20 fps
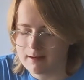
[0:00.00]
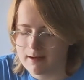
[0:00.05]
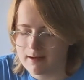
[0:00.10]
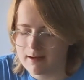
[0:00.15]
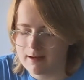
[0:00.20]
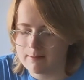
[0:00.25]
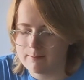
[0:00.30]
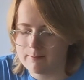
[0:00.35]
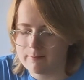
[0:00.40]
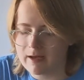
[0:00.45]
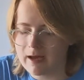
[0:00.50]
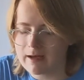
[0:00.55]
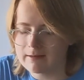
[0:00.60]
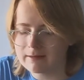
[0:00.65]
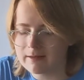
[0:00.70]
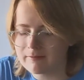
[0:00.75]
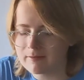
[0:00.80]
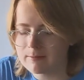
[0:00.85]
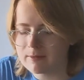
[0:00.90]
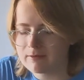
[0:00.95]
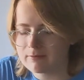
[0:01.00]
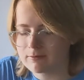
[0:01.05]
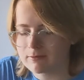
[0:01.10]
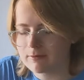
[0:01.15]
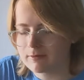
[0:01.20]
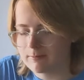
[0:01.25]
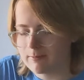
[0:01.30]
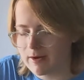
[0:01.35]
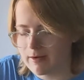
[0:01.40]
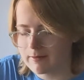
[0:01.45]
I'll never be
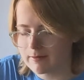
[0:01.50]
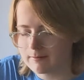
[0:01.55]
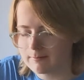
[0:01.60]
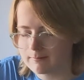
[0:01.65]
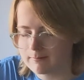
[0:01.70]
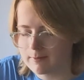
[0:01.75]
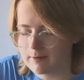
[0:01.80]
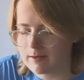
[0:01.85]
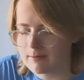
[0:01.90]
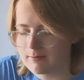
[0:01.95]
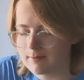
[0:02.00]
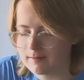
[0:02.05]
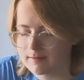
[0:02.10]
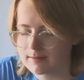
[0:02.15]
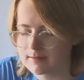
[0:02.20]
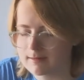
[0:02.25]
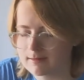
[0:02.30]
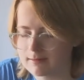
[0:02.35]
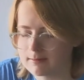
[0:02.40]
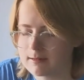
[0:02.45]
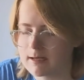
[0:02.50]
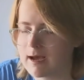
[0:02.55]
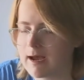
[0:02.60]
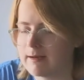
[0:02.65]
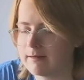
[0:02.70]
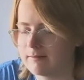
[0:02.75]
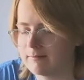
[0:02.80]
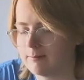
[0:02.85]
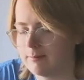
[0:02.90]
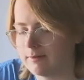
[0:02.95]
rude about it, but I will still
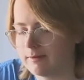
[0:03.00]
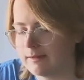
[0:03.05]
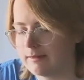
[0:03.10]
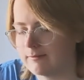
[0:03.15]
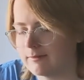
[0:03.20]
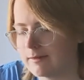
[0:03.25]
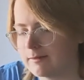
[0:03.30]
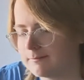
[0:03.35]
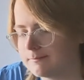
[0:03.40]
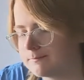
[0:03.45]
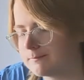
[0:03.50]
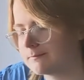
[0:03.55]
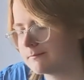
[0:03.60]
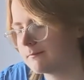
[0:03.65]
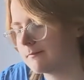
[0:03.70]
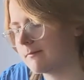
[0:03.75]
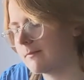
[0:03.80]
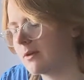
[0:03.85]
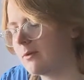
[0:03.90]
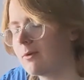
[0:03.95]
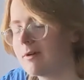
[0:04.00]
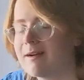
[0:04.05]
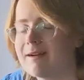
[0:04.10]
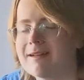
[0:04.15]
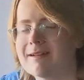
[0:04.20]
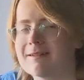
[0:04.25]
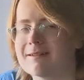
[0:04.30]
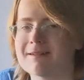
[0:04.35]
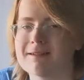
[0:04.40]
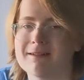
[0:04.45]
kind of believe it. We're
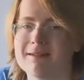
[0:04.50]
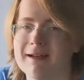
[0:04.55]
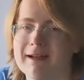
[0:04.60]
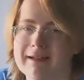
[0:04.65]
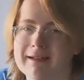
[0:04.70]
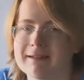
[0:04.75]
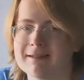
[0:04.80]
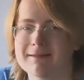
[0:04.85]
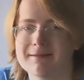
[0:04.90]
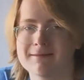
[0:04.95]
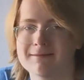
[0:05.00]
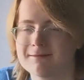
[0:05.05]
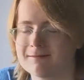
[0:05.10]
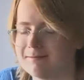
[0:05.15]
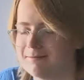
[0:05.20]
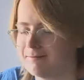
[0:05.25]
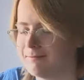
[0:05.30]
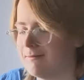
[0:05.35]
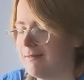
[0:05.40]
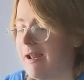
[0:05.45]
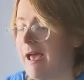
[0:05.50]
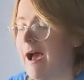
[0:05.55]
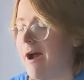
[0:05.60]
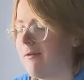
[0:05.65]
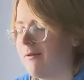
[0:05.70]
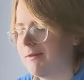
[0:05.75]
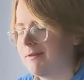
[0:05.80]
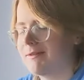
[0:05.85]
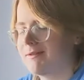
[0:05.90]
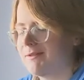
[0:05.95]
getting into, like,
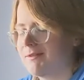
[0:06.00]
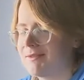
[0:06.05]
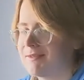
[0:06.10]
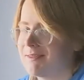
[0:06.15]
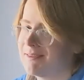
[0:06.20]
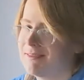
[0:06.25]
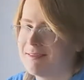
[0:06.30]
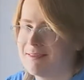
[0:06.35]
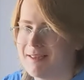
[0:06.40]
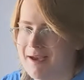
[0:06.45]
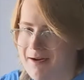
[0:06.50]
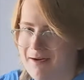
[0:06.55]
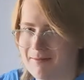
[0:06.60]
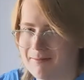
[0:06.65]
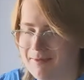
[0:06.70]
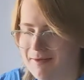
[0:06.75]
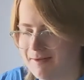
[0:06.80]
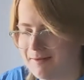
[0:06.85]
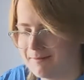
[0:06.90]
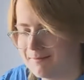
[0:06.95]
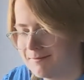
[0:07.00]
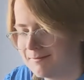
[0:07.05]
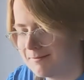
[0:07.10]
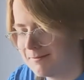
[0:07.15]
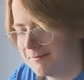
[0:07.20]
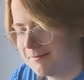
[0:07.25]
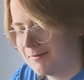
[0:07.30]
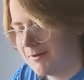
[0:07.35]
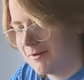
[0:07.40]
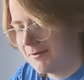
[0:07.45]
now it's just therapy,
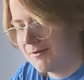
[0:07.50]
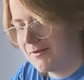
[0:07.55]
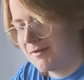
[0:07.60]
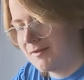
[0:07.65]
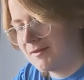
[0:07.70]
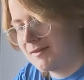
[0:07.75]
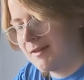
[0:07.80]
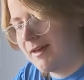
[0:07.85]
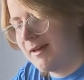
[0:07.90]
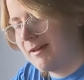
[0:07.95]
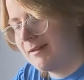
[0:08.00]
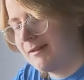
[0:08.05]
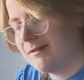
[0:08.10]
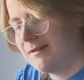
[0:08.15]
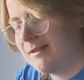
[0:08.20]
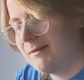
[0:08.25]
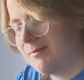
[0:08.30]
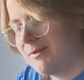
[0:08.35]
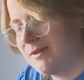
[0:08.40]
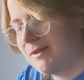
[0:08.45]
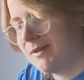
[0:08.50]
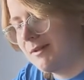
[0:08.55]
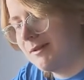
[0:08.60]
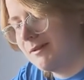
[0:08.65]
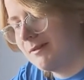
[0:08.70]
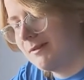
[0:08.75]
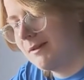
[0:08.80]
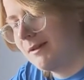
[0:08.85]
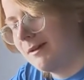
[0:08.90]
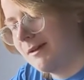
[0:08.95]
or just, like,
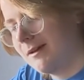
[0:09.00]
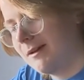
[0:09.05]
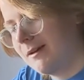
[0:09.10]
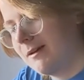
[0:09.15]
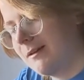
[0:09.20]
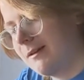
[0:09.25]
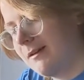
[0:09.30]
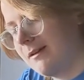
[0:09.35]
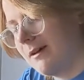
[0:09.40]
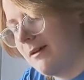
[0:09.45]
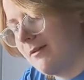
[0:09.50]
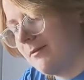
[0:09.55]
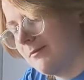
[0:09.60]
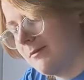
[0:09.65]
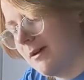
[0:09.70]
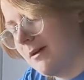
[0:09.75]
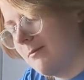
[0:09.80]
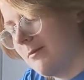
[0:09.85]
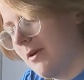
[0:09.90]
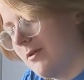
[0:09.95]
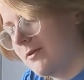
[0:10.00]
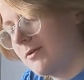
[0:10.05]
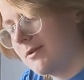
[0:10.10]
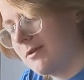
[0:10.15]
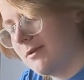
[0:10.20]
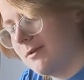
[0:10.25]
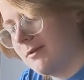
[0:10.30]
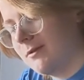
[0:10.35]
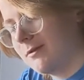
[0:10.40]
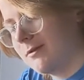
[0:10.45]
deep-seated, you know,
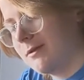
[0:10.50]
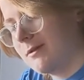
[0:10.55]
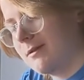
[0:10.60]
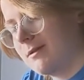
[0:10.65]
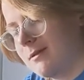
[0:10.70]
emotional